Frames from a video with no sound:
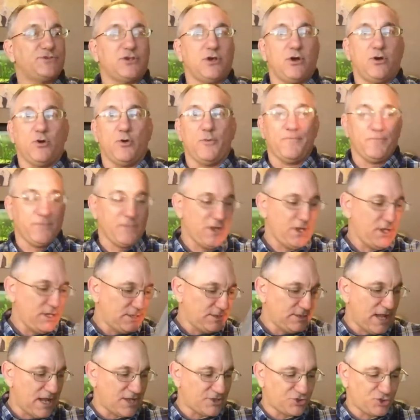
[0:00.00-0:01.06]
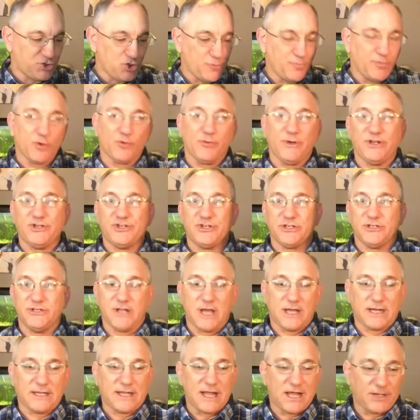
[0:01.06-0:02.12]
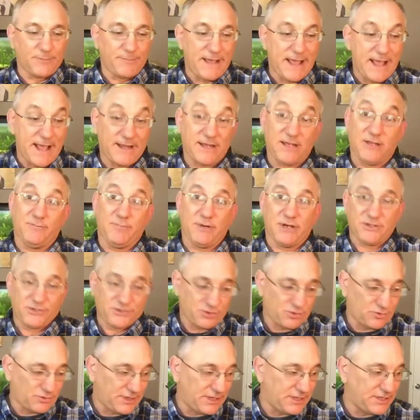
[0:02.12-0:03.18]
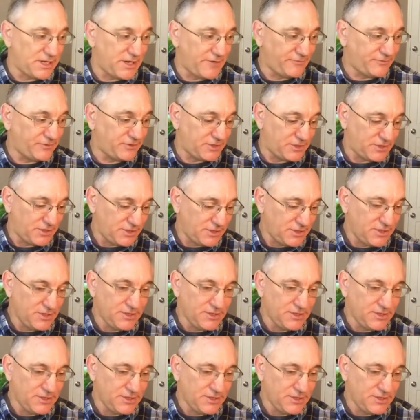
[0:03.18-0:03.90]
So not super rigid, not a lot of padding, but certainly enough to,